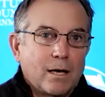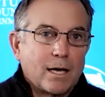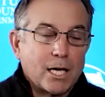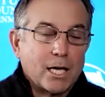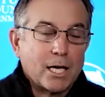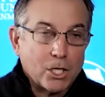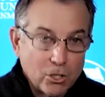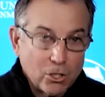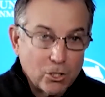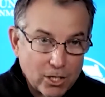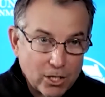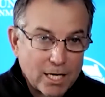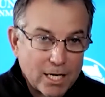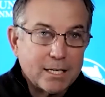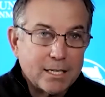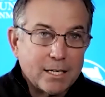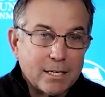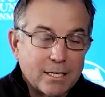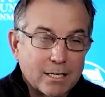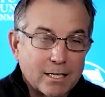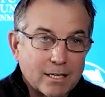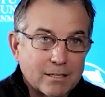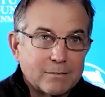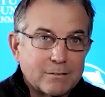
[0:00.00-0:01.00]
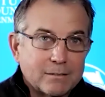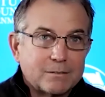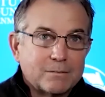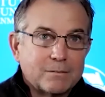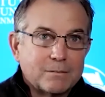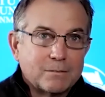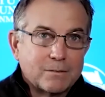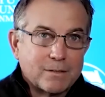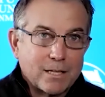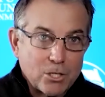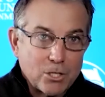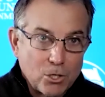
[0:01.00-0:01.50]
a good idea
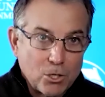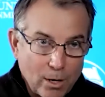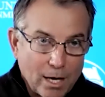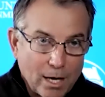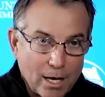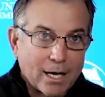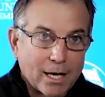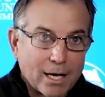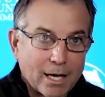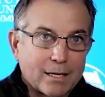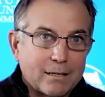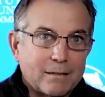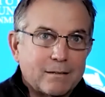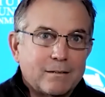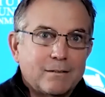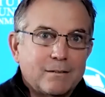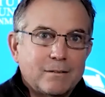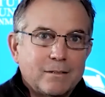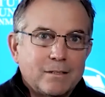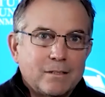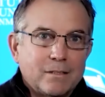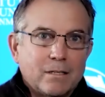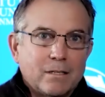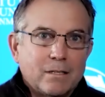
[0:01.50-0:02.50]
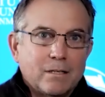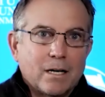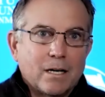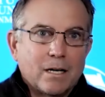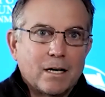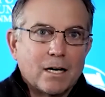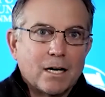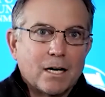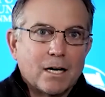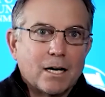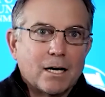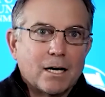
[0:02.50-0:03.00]
that you had,
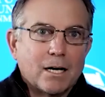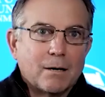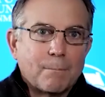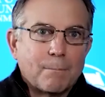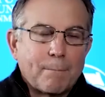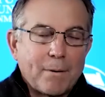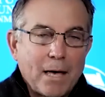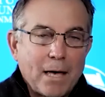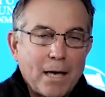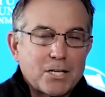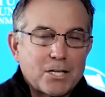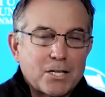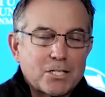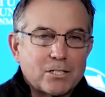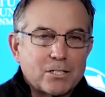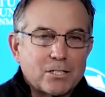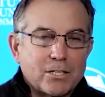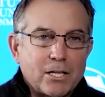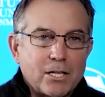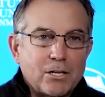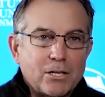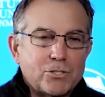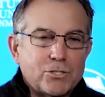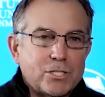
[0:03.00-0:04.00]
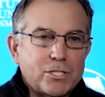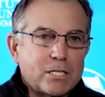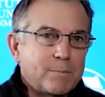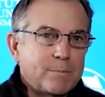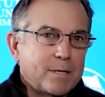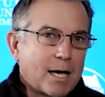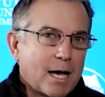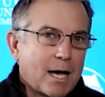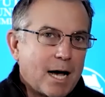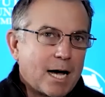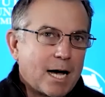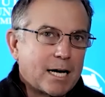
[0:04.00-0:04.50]
passion and energy
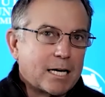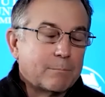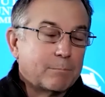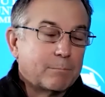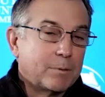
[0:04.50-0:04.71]
behind it, but